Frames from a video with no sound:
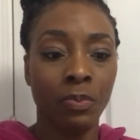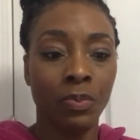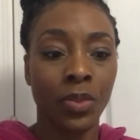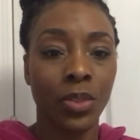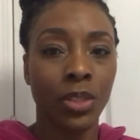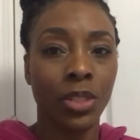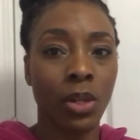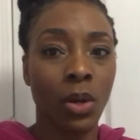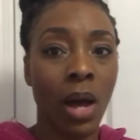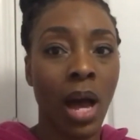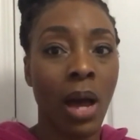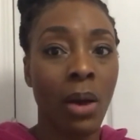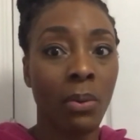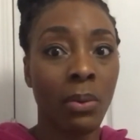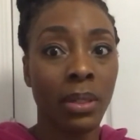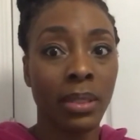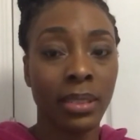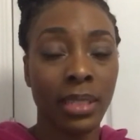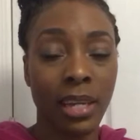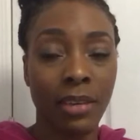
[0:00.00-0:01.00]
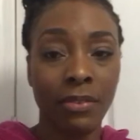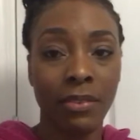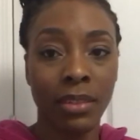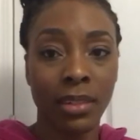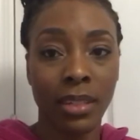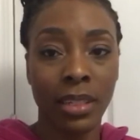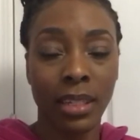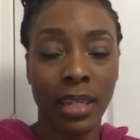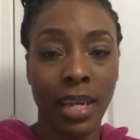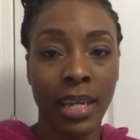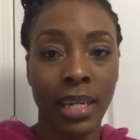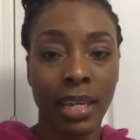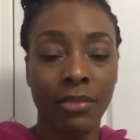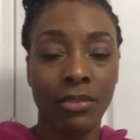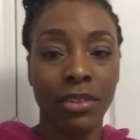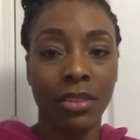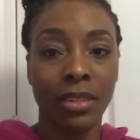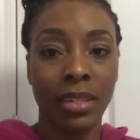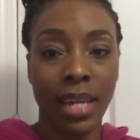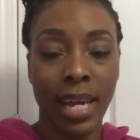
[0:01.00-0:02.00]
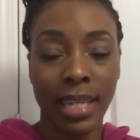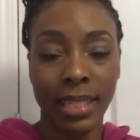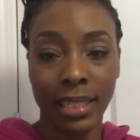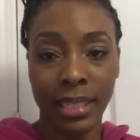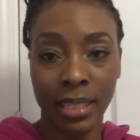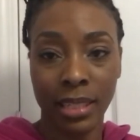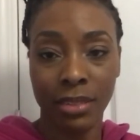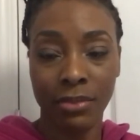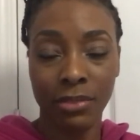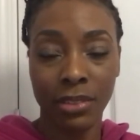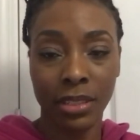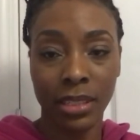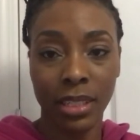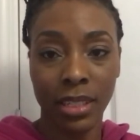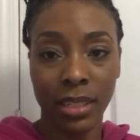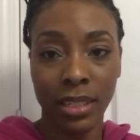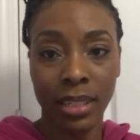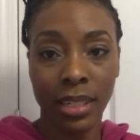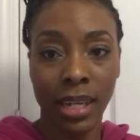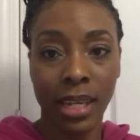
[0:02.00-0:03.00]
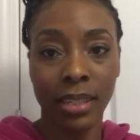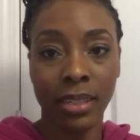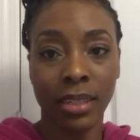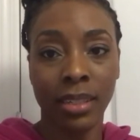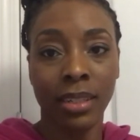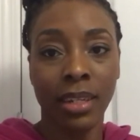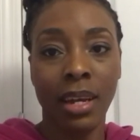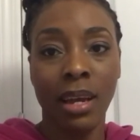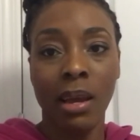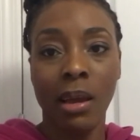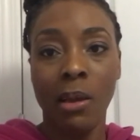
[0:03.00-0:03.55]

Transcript: So I would definitely, like, if you're not seeing a fertility doctor,